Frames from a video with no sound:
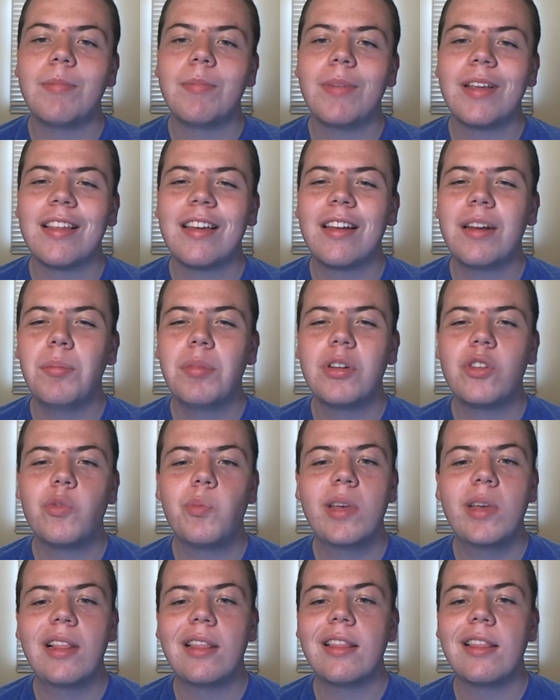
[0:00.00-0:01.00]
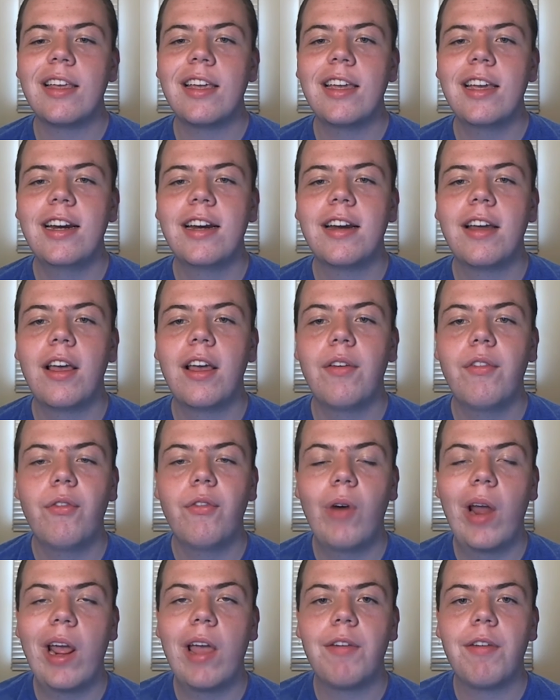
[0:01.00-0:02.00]
it's going to just be a lean
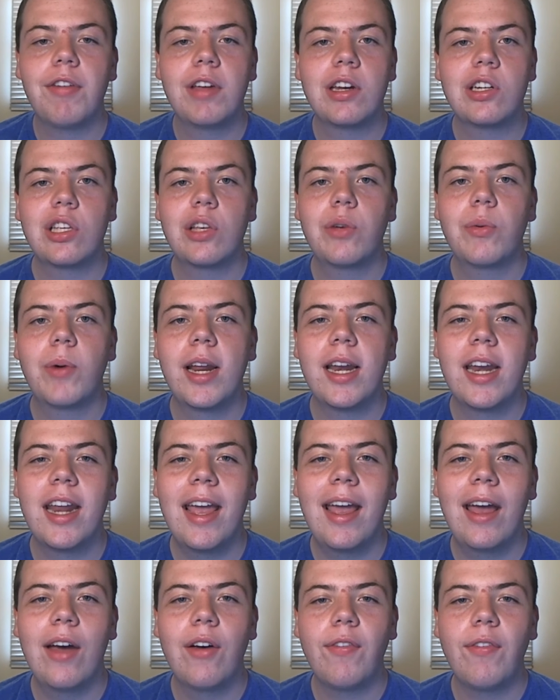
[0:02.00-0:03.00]
right officially right now.